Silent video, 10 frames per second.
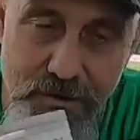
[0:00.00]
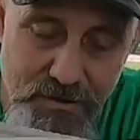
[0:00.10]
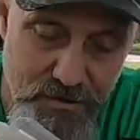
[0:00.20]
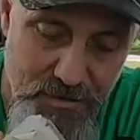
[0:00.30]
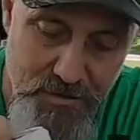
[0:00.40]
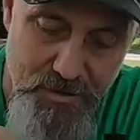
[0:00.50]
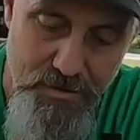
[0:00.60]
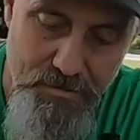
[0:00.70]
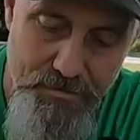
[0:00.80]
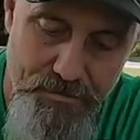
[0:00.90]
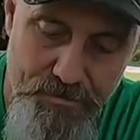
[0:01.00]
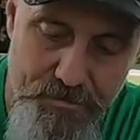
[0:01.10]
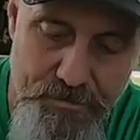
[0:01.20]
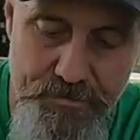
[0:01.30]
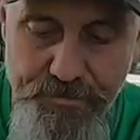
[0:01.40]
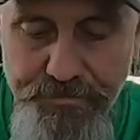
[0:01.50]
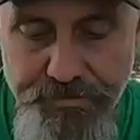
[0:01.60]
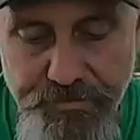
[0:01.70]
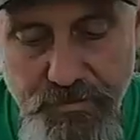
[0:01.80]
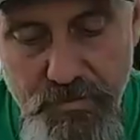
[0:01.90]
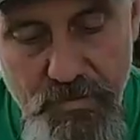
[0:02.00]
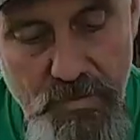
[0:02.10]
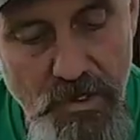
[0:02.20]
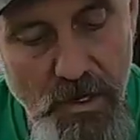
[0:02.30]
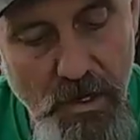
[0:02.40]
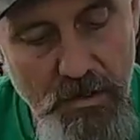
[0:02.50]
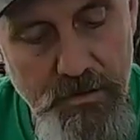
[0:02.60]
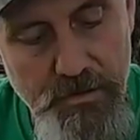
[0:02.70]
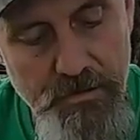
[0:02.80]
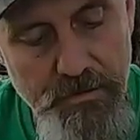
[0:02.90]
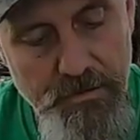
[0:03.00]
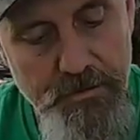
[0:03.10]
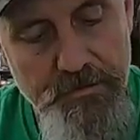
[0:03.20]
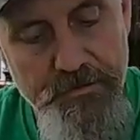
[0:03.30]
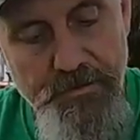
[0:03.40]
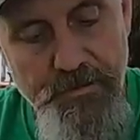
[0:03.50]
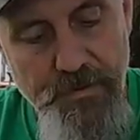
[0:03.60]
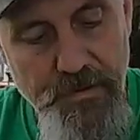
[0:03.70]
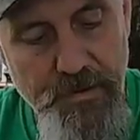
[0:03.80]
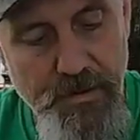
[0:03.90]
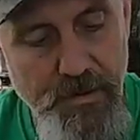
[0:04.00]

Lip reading: No one is speaking in this clip.